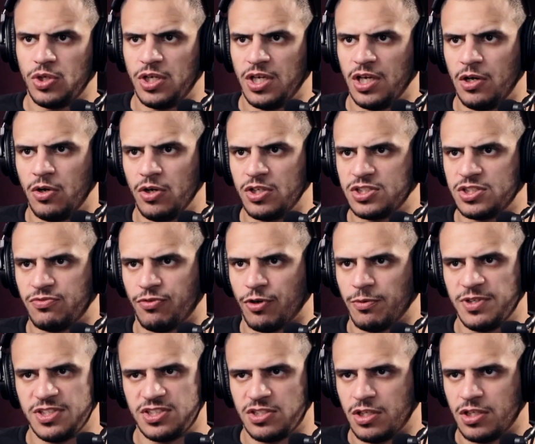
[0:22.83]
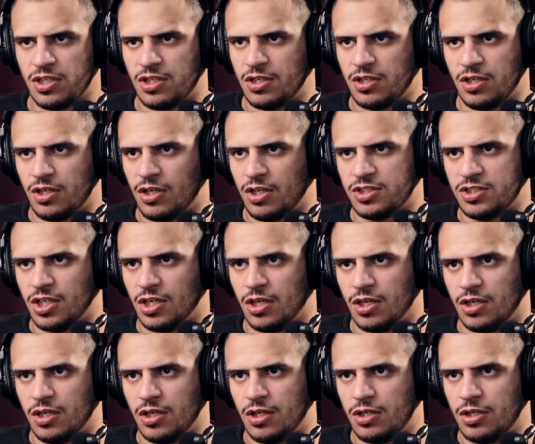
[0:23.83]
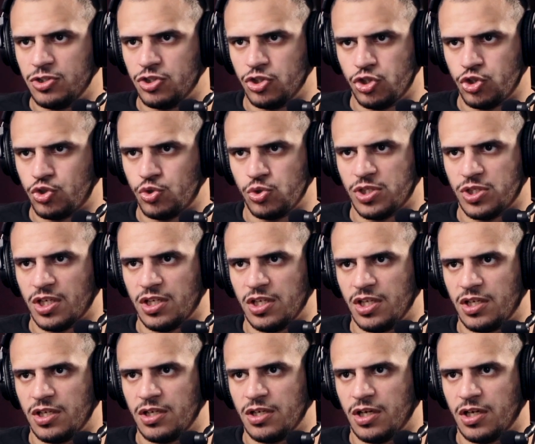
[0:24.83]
heel hooks for me is not a jiu-jitsu technique.